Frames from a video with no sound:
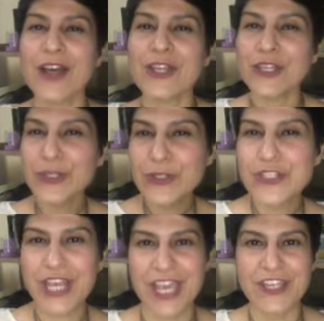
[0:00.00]
you
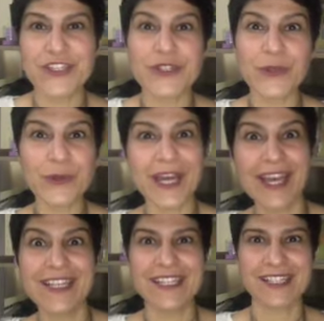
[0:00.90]
changed your
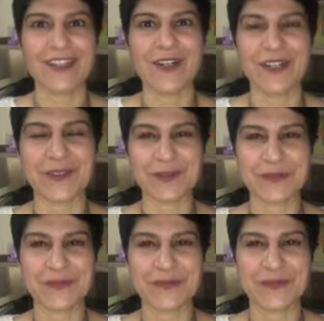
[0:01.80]
hairstyle.
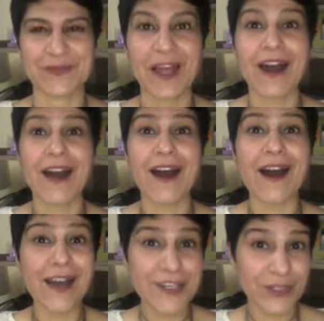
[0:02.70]

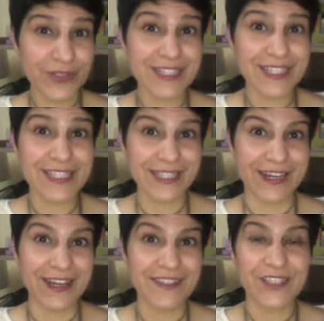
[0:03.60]
I noticed
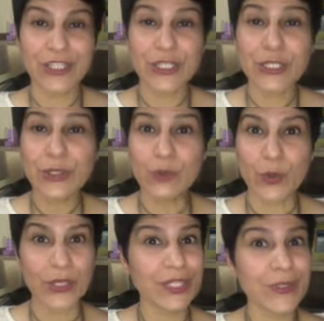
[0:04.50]
that you
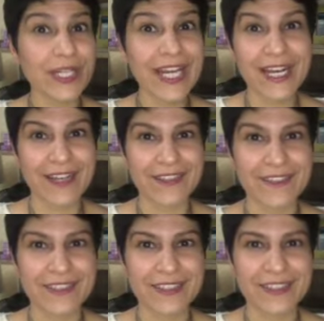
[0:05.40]
wore your
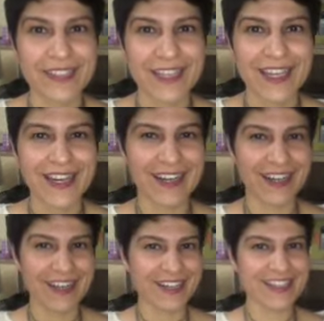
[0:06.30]
hat.
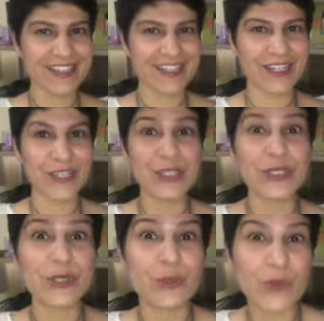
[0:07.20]

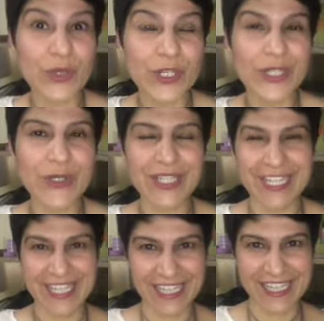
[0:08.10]
You wore your
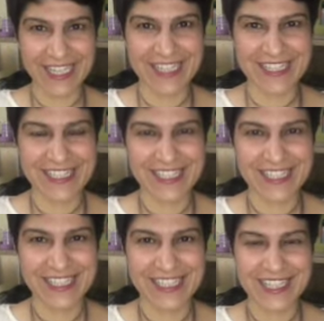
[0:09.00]
necklace.
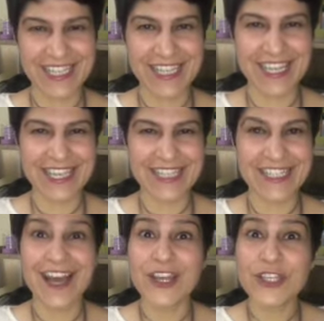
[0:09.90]
And
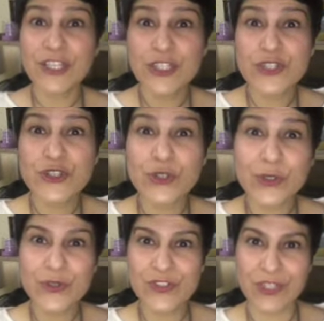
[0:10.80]
you drew
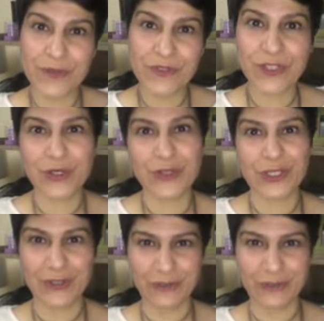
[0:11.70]
something on your